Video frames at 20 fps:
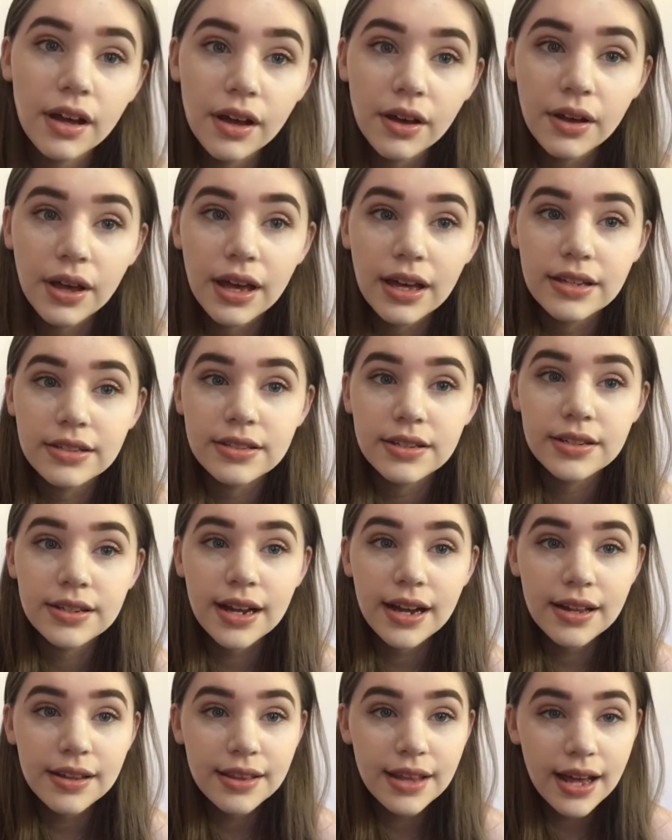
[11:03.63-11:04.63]
Okay, so
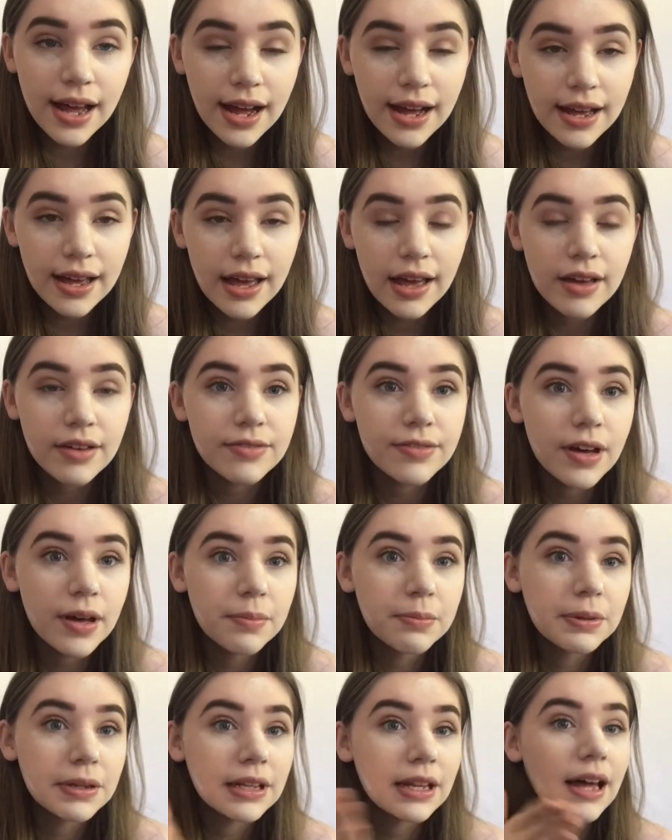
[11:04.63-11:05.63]
now that I have
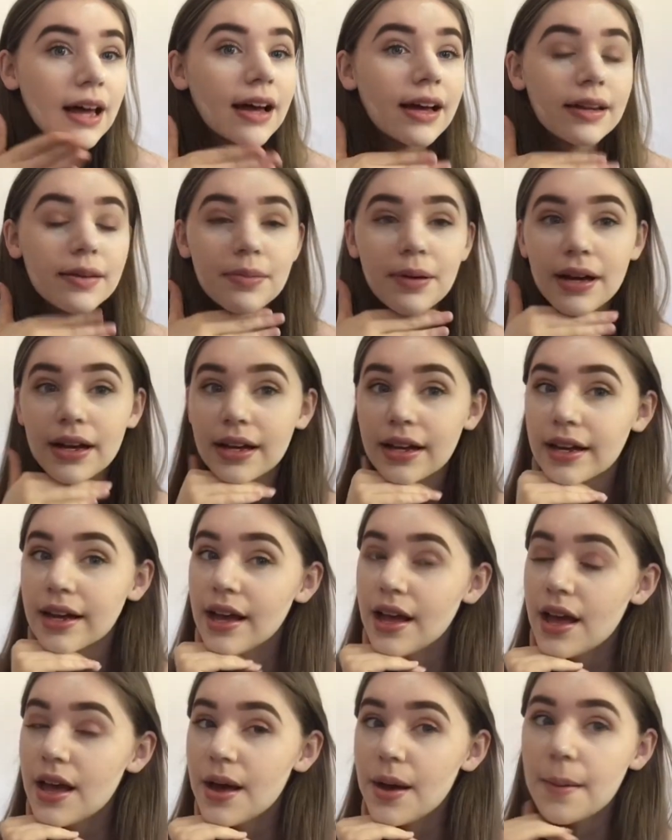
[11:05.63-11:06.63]
applied my
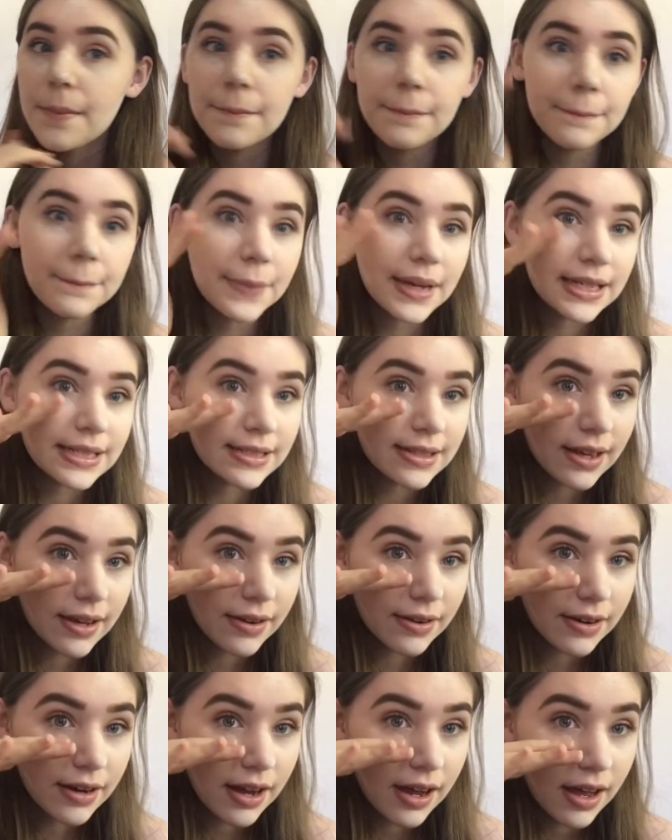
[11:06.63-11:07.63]

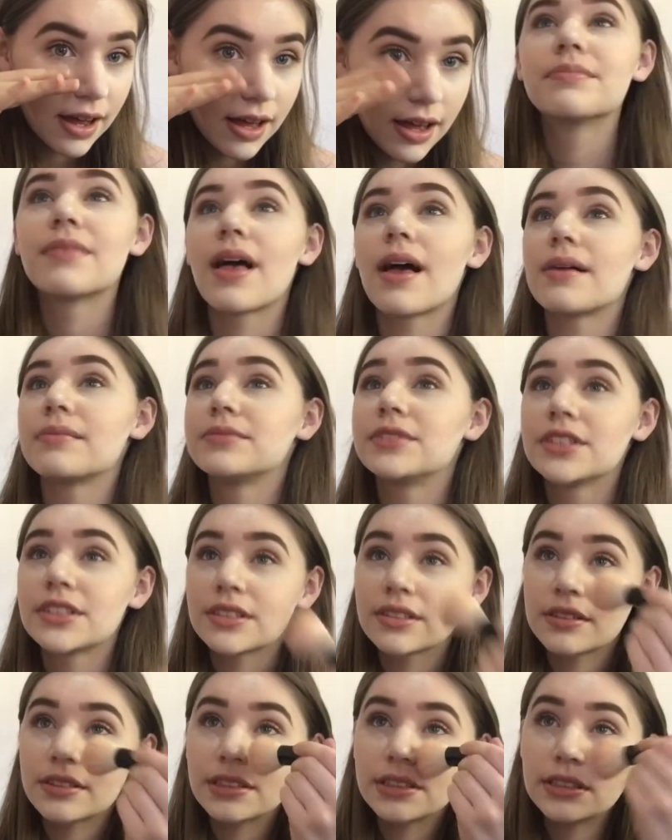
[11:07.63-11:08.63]
mascara, I'm
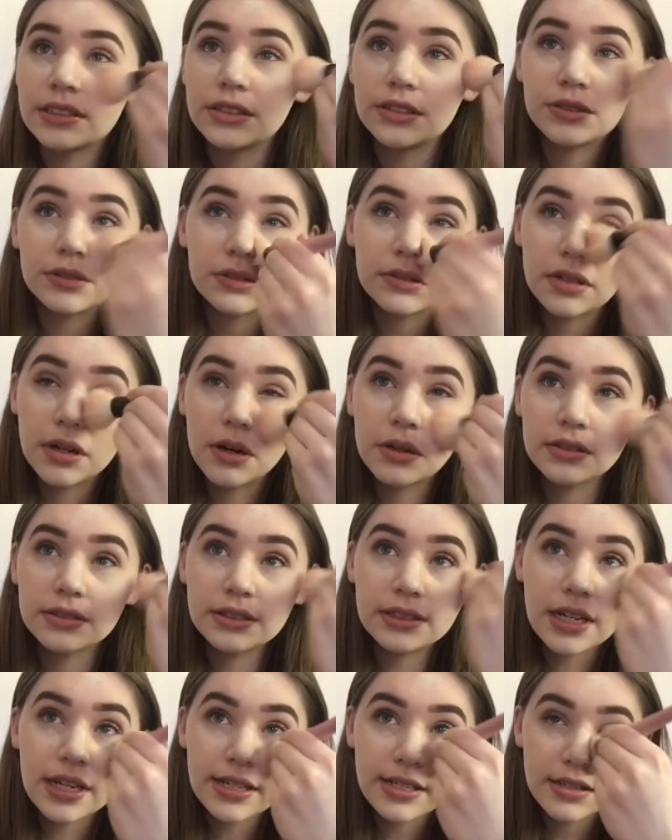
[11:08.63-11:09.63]
just going to
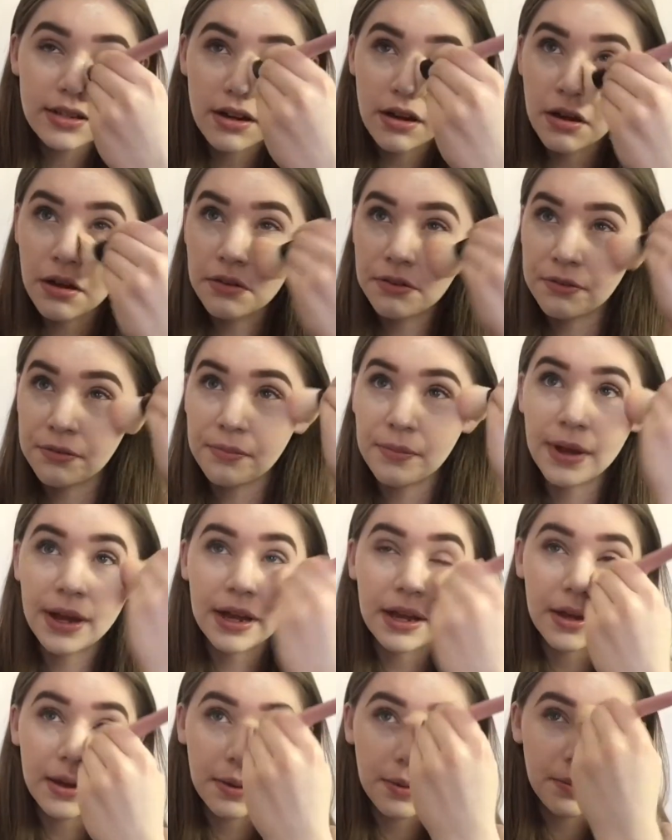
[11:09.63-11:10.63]
dust off
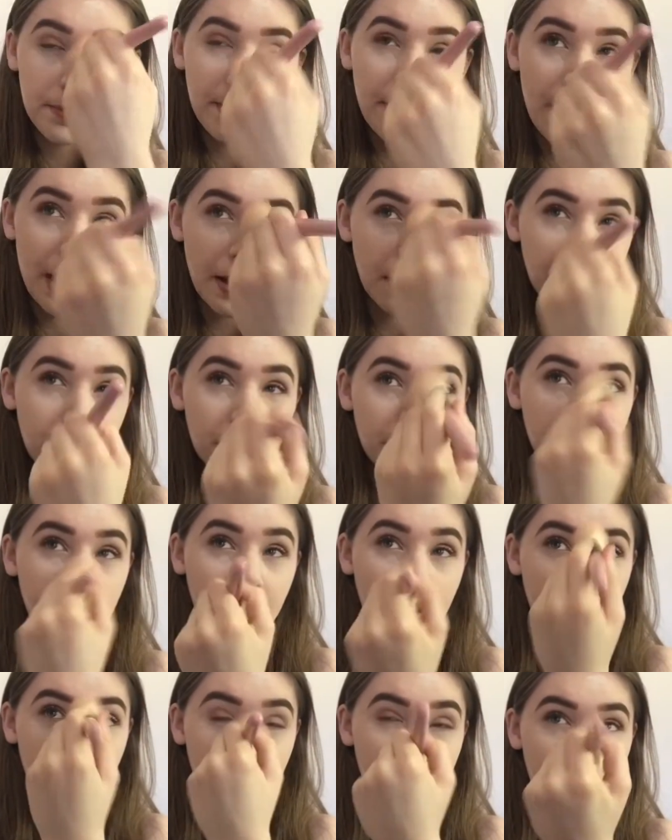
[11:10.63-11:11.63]
my
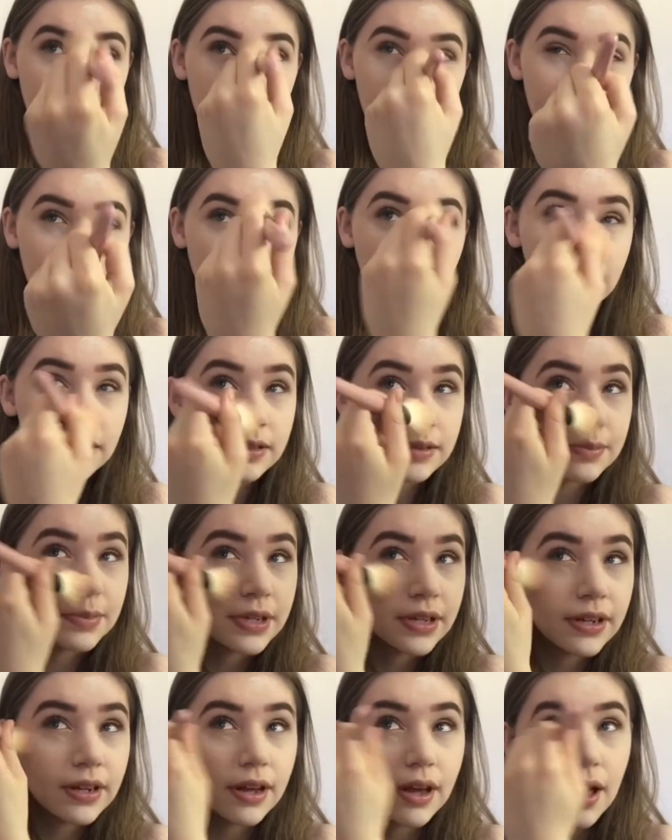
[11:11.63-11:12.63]
powder that has
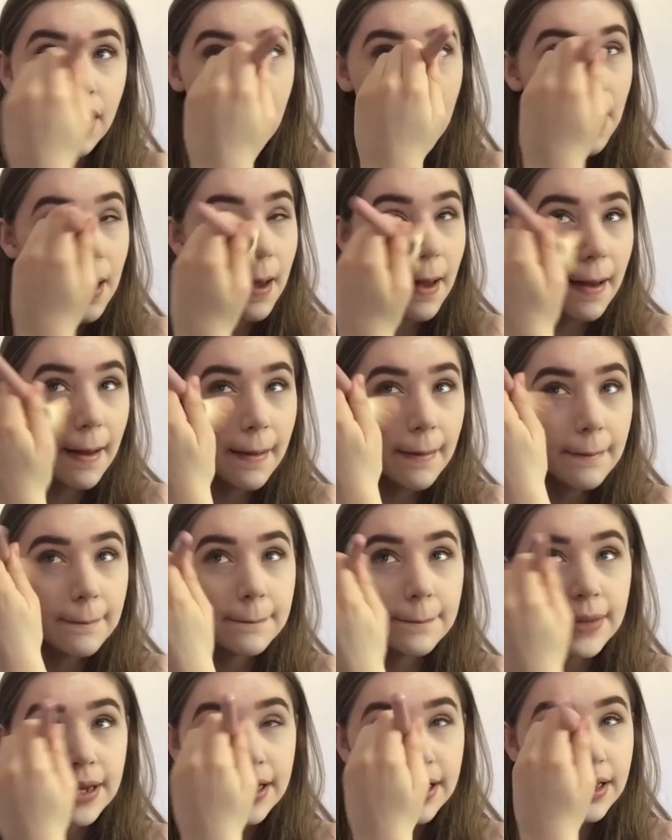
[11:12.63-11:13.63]
been
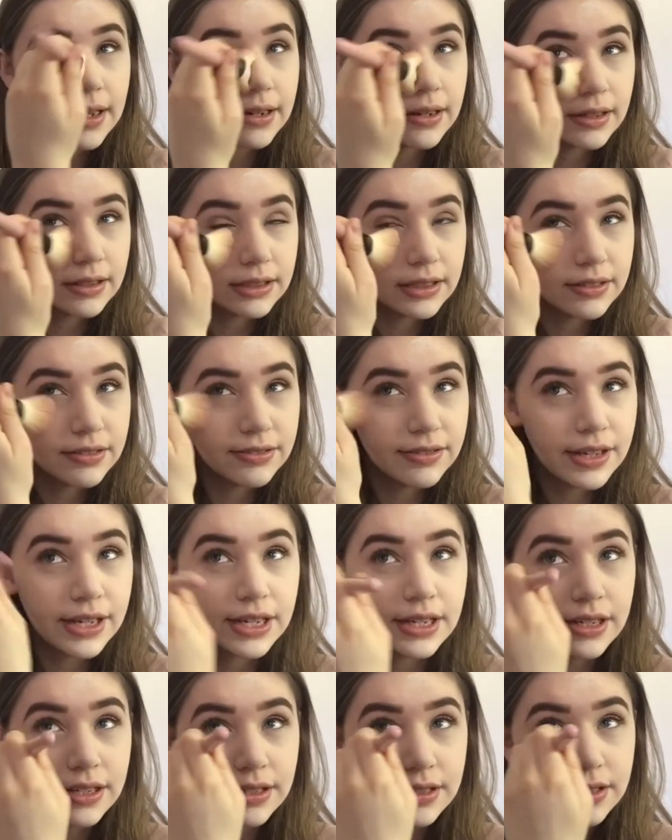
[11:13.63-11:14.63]
baking on the
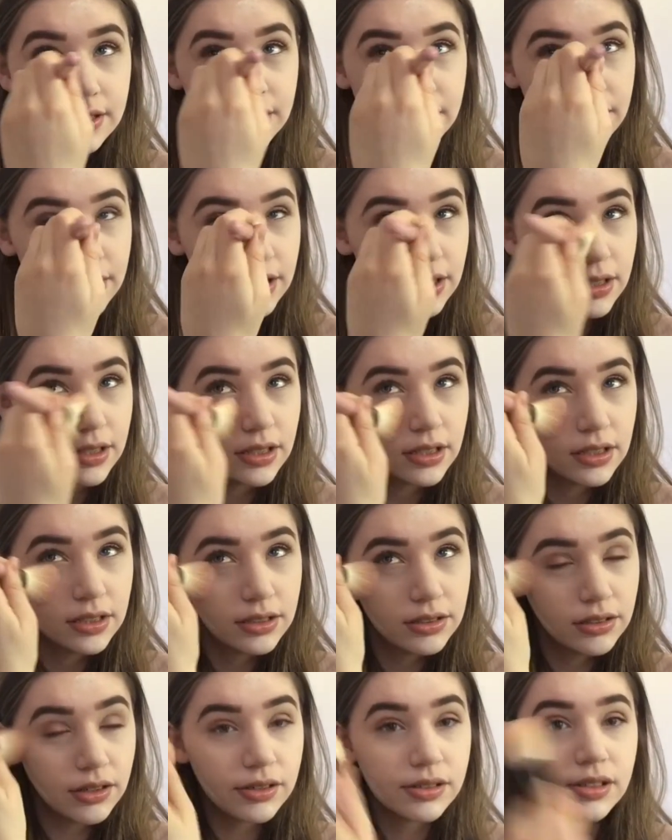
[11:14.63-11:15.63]
face,
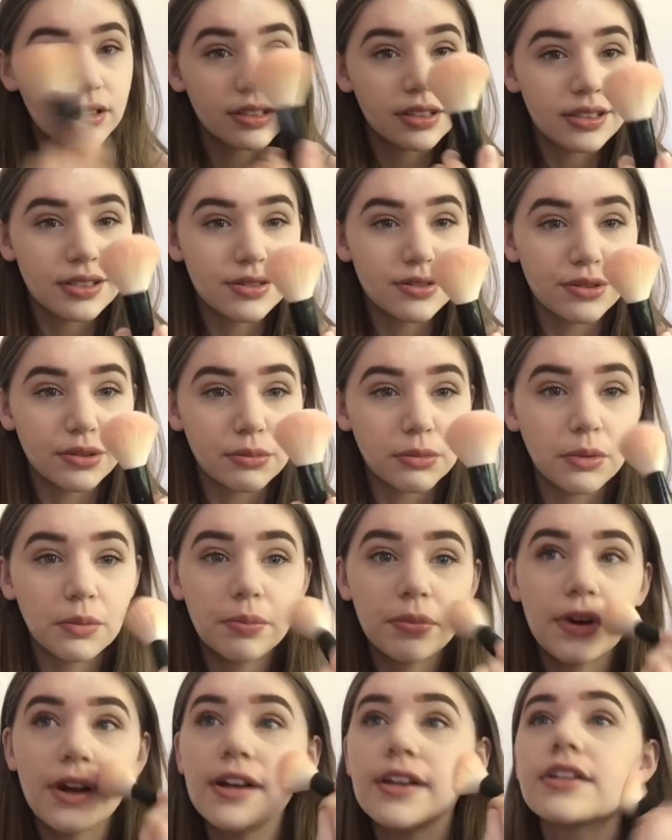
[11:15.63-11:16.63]
just with this normal
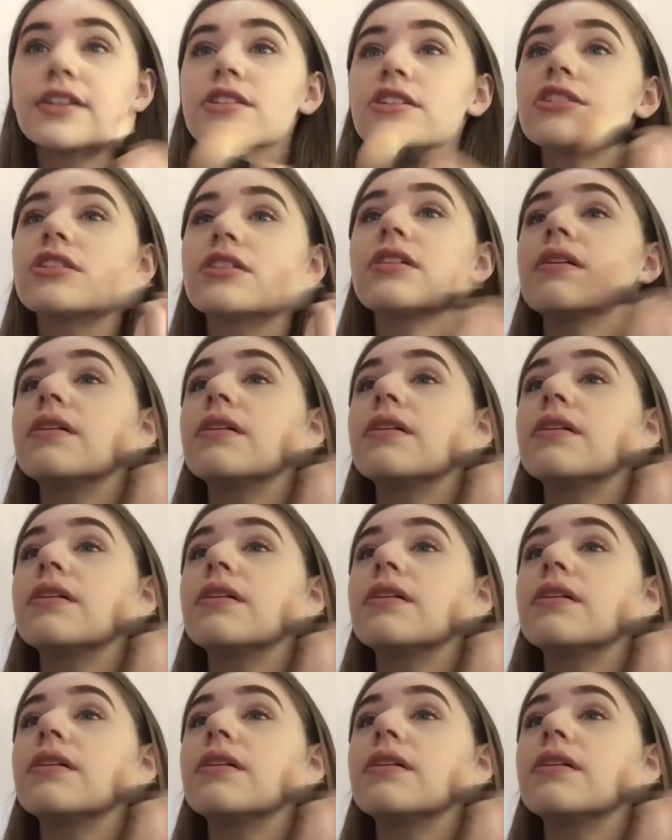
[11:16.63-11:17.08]
brush.